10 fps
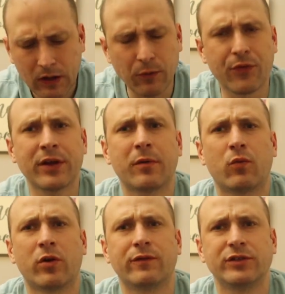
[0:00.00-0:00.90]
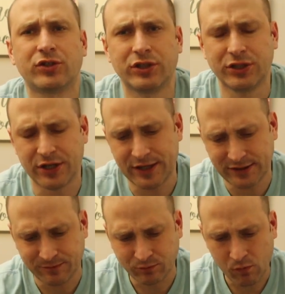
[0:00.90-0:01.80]
Well, think about one of these cheat
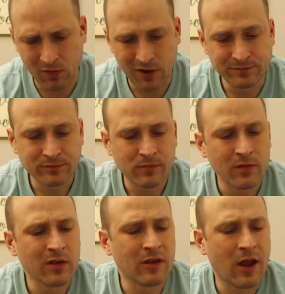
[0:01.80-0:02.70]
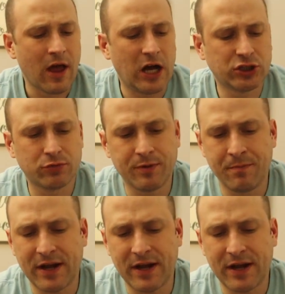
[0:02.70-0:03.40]
days. I should be